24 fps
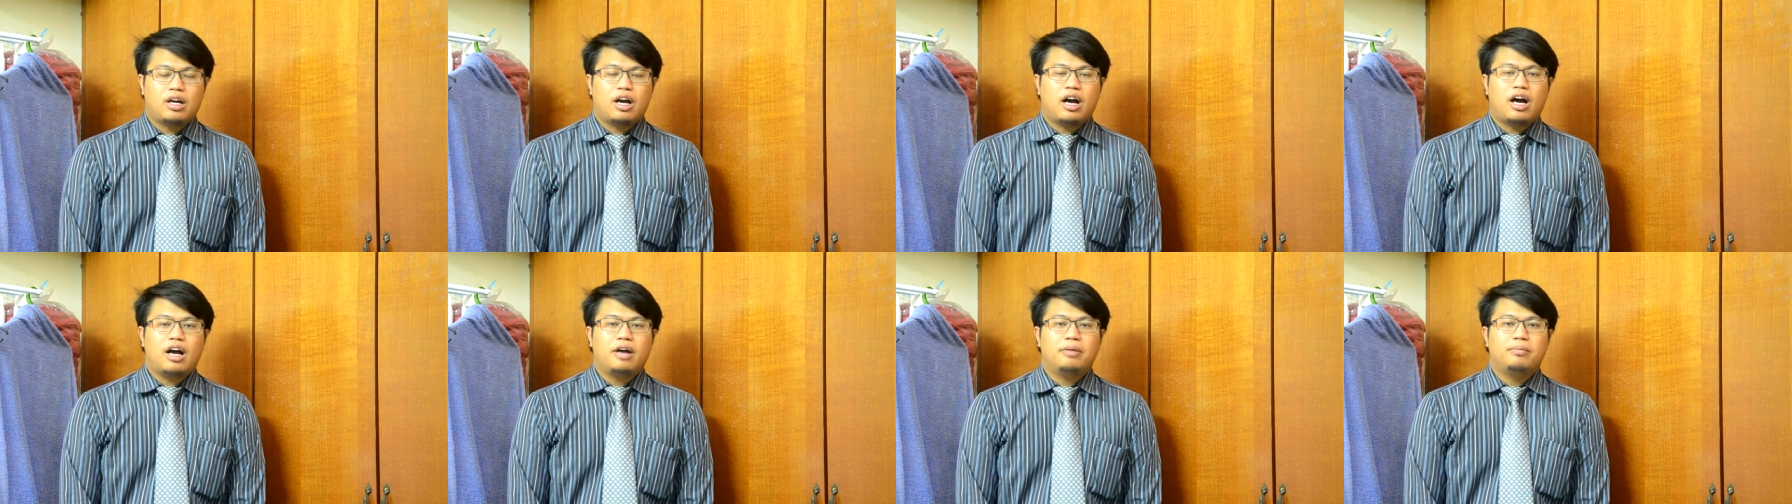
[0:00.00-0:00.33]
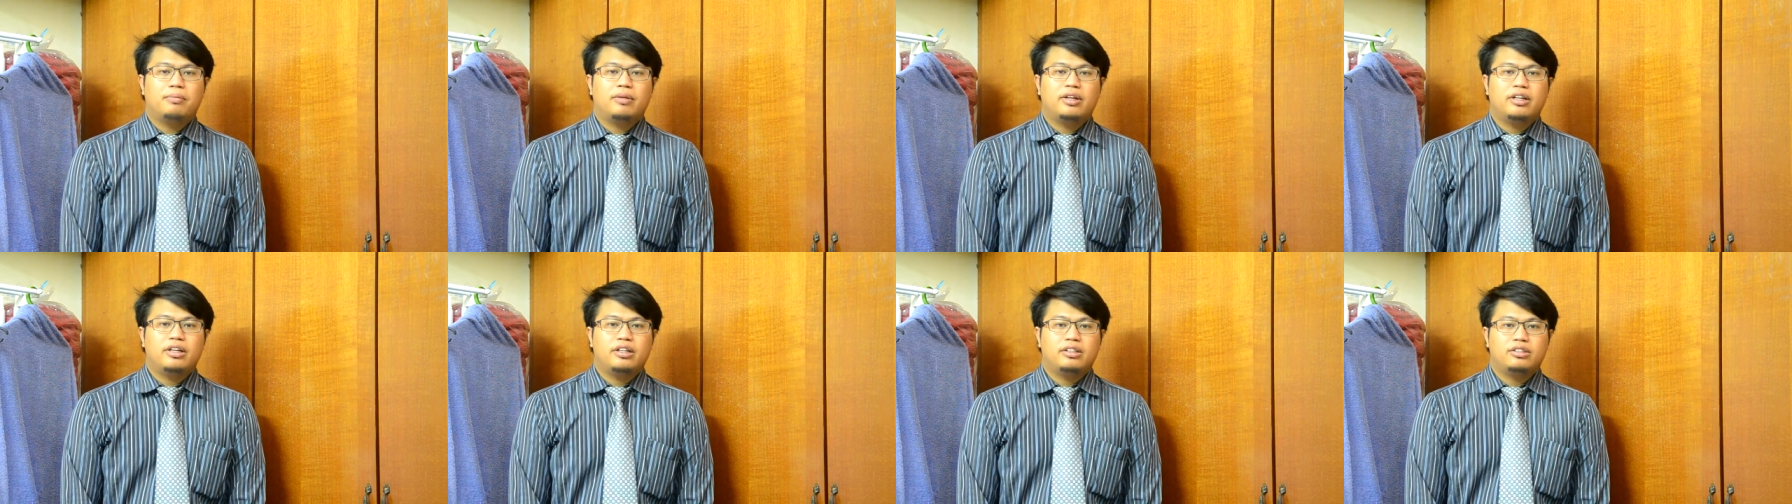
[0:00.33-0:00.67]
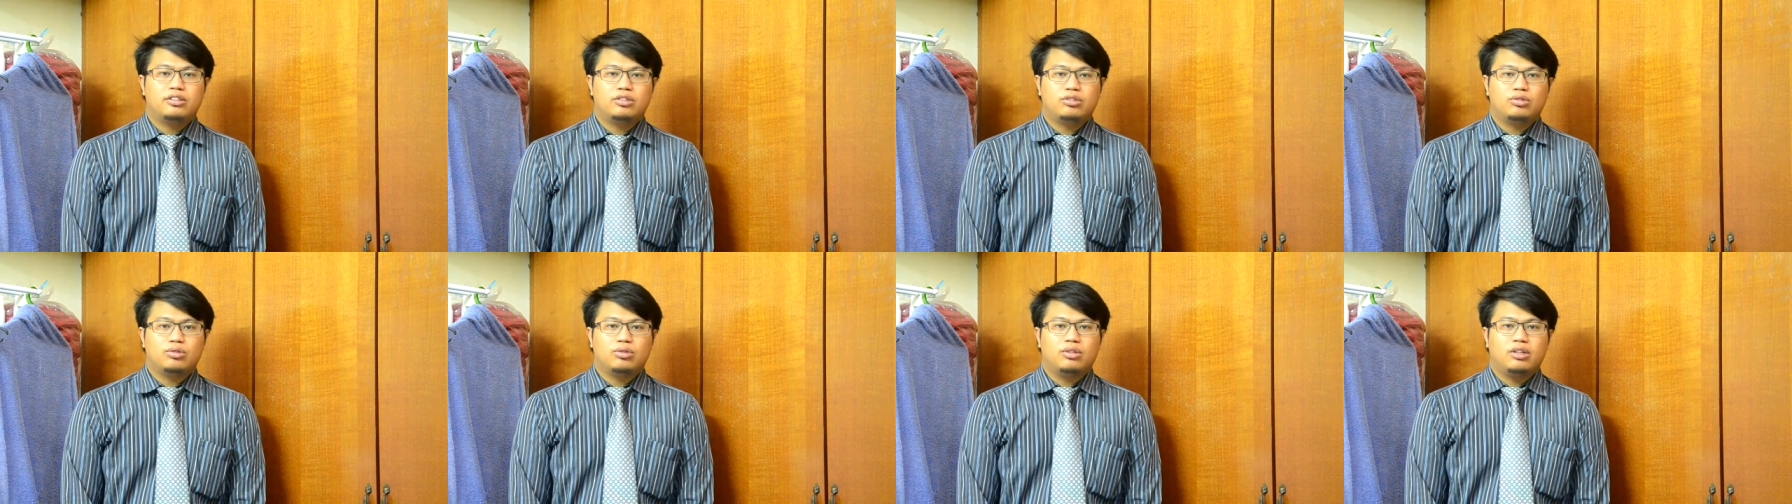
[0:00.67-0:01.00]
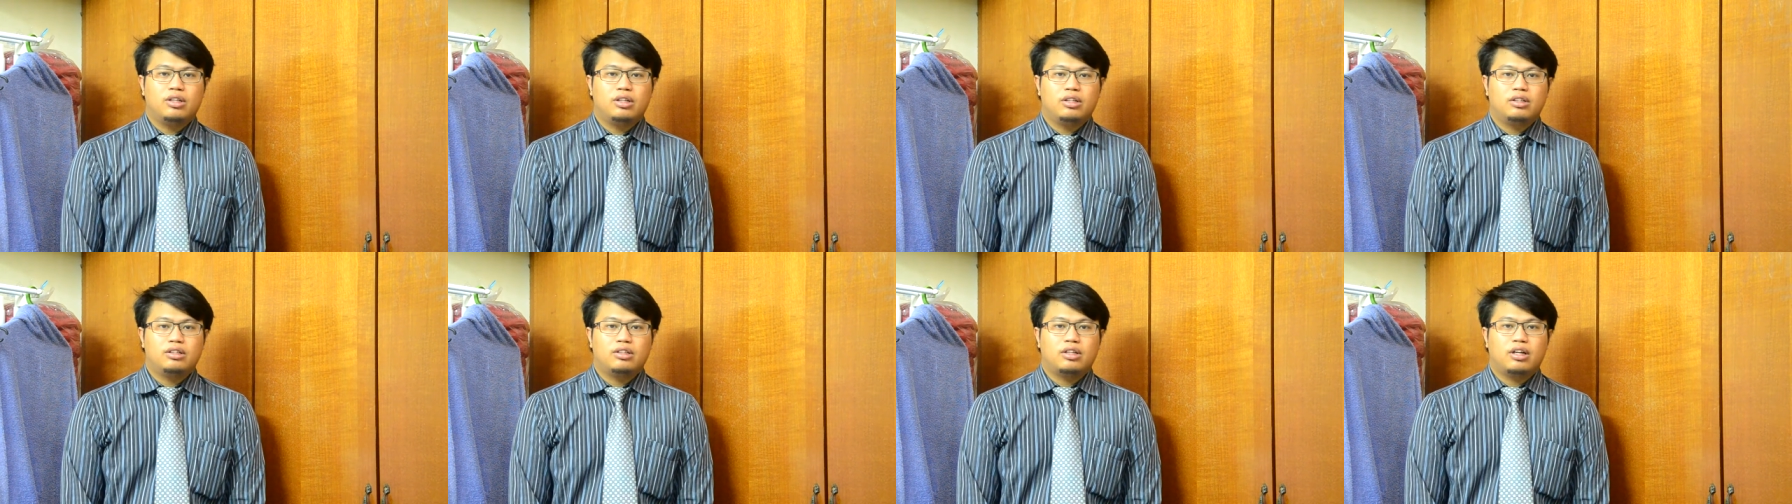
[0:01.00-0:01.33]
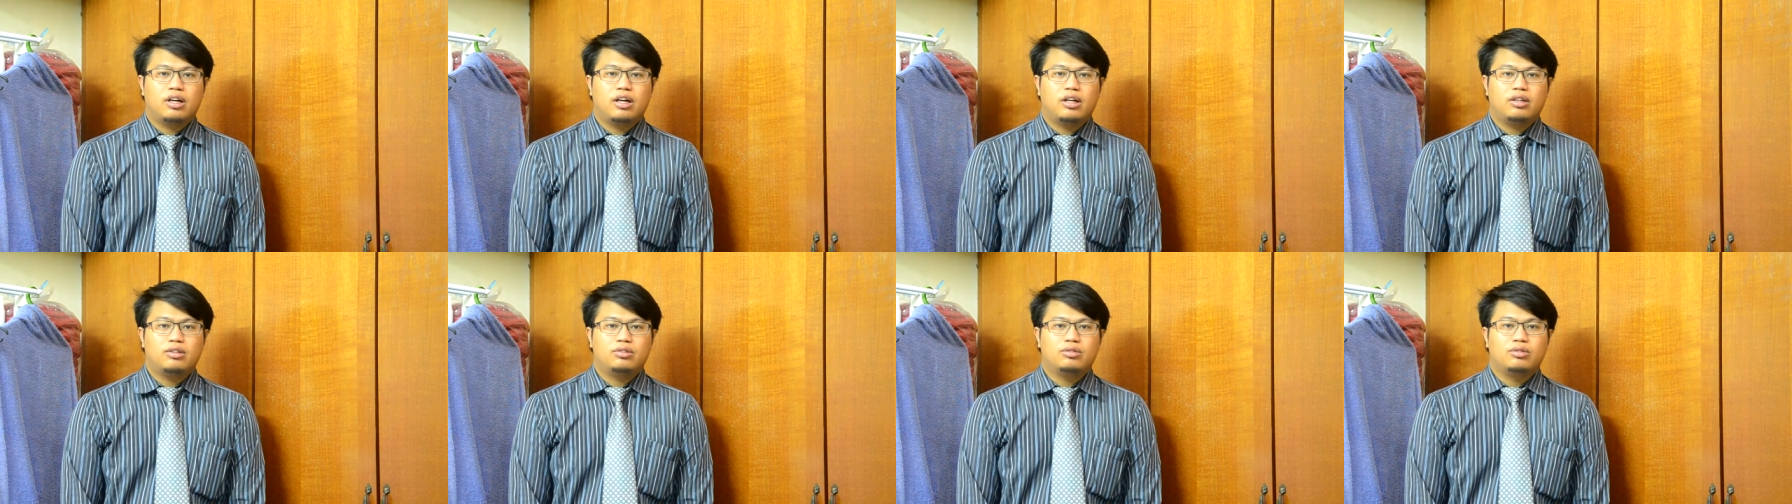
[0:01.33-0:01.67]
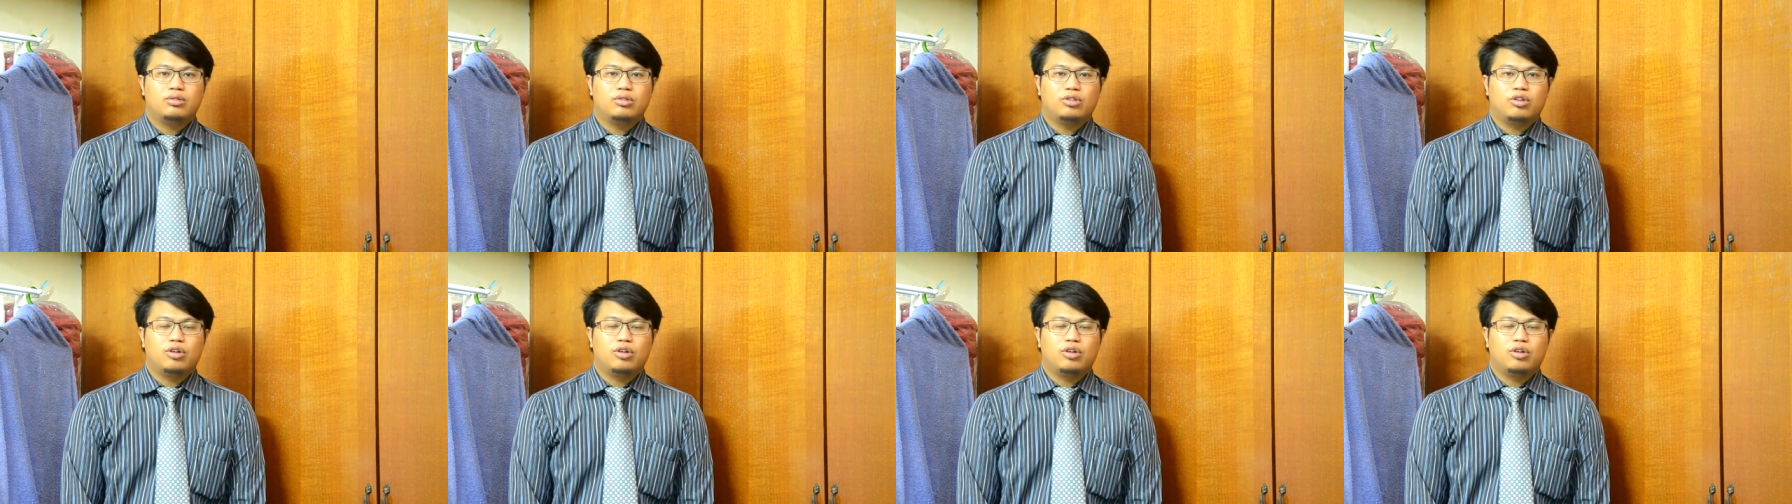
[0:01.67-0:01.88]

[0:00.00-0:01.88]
I managed to learn how to